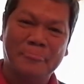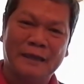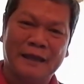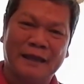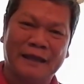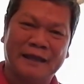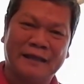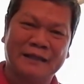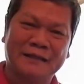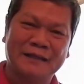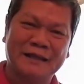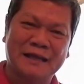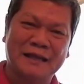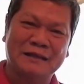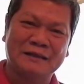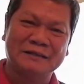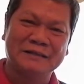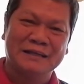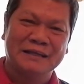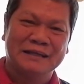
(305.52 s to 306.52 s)
And
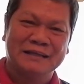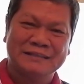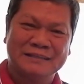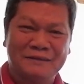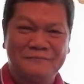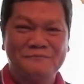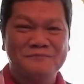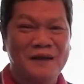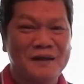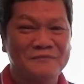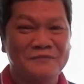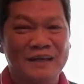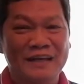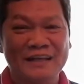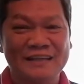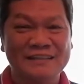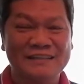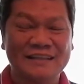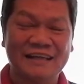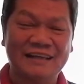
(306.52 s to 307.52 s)
some
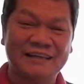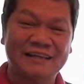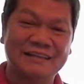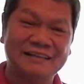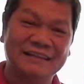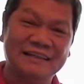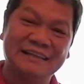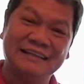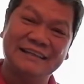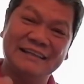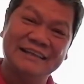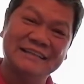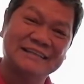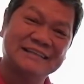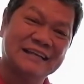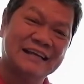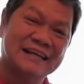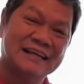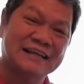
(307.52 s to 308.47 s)
families are in this